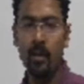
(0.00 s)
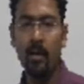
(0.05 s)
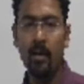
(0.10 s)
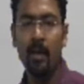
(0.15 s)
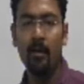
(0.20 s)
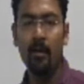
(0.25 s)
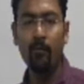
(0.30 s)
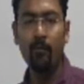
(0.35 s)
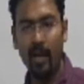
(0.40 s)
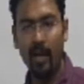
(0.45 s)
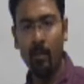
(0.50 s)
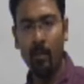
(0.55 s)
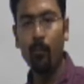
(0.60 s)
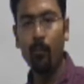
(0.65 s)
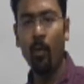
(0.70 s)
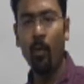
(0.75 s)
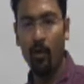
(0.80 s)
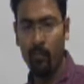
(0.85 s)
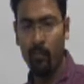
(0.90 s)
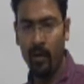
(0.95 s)
When
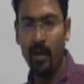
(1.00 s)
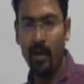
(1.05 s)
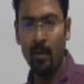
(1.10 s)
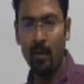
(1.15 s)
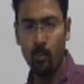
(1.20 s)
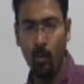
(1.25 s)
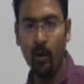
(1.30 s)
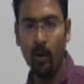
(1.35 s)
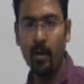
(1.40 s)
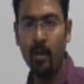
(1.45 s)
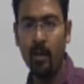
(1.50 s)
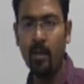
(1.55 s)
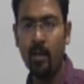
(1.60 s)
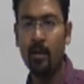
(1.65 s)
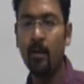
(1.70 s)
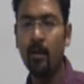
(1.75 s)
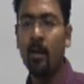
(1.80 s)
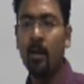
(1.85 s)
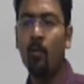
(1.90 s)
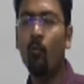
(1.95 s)
I'll boil it,
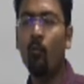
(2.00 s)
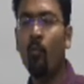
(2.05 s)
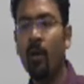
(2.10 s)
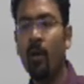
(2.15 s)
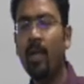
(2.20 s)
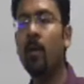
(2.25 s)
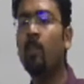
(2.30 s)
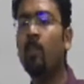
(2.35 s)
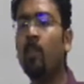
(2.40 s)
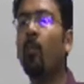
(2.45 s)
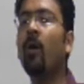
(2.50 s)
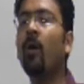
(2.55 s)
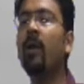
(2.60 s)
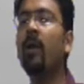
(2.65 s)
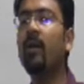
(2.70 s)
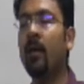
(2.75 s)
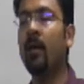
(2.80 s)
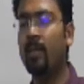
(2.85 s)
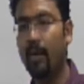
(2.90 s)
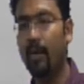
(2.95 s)
will it boil at
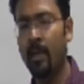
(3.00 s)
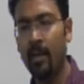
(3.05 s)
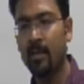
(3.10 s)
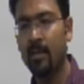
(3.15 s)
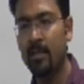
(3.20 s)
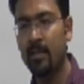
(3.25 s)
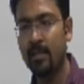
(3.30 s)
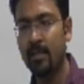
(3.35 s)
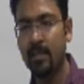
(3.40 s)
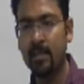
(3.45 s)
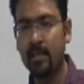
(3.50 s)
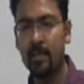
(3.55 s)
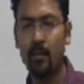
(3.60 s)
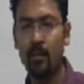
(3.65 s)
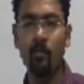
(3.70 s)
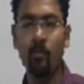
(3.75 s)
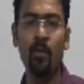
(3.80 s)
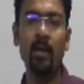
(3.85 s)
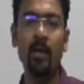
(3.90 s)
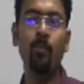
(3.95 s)
100 degrees Celsius? Will
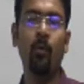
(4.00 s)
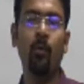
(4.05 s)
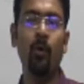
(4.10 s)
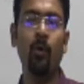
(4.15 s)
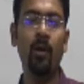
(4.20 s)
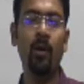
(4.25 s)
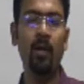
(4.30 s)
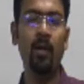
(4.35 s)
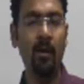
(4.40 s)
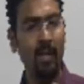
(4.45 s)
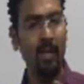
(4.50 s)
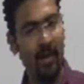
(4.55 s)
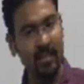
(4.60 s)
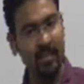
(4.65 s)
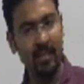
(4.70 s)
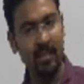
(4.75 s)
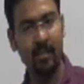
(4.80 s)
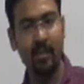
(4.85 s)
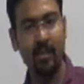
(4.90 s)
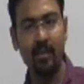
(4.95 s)
it boil at lesser
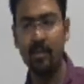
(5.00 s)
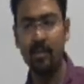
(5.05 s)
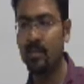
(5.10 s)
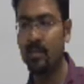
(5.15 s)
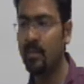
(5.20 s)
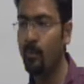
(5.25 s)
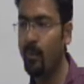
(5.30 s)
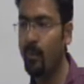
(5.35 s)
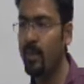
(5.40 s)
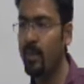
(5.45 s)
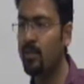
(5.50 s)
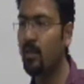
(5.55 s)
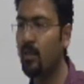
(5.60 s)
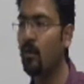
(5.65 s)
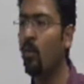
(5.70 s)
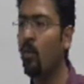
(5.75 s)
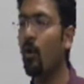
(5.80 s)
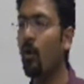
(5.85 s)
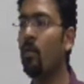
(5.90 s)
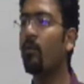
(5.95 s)
than this temperature,
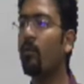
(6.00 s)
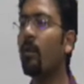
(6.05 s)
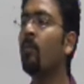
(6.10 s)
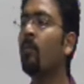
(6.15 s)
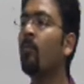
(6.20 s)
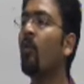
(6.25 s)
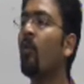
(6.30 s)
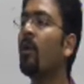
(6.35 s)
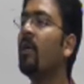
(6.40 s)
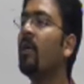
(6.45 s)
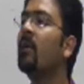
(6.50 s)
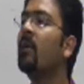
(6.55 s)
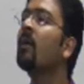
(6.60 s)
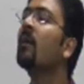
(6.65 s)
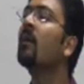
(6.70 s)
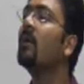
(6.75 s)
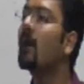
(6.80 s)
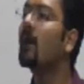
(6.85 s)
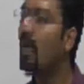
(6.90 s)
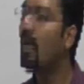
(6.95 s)
or will it boil at
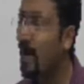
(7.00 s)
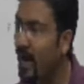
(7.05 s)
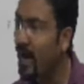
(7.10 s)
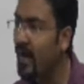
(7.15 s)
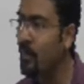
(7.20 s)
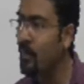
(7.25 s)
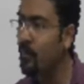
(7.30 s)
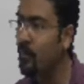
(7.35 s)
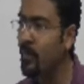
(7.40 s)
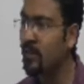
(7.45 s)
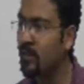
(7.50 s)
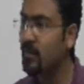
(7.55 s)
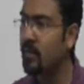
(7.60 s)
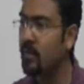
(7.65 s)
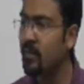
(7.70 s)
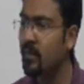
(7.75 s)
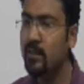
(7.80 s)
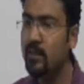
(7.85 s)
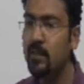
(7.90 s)
higher temperature than this?